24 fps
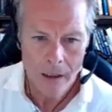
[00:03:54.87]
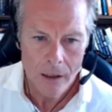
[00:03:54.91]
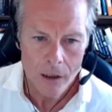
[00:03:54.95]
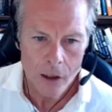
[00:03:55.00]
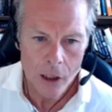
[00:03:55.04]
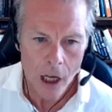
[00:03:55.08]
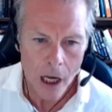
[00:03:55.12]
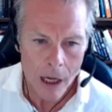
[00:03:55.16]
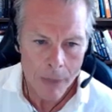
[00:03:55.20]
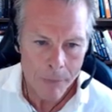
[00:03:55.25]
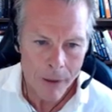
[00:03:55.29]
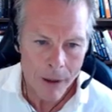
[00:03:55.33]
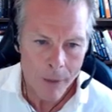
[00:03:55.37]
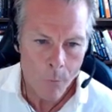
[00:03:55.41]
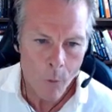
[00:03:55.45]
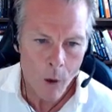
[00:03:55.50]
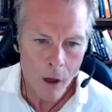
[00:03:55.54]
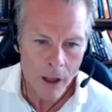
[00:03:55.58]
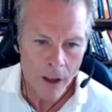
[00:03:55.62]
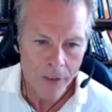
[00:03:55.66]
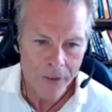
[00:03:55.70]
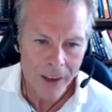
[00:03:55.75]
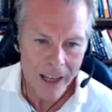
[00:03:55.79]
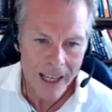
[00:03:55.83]
type in
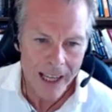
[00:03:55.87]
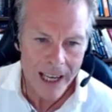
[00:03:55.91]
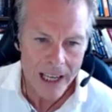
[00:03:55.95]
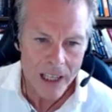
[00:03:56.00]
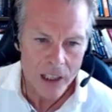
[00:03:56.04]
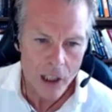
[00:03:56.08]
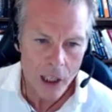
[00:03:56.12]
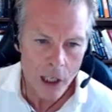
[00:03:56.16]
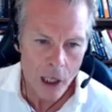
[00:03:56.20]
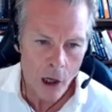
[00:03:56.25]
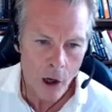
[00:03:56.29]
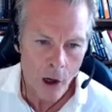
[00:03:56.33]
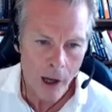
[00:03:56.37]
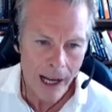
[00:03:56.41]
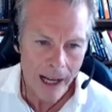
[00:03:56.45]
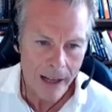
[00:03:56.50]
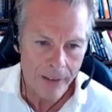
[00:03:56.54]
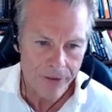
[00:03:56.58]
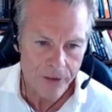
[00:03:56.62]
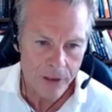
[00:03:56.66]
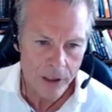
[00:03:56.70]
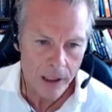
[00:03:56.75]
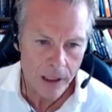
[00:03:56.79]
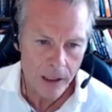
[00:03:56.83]
what the thing is that you're
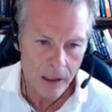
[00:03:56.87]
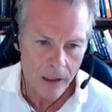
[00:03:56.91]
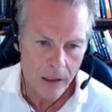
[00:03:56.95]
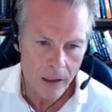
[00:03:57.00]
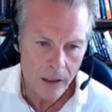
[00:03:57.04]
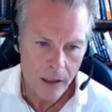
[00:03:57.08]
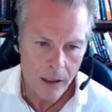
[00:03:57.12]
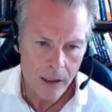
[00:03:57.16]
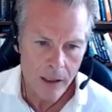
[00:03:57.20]
after.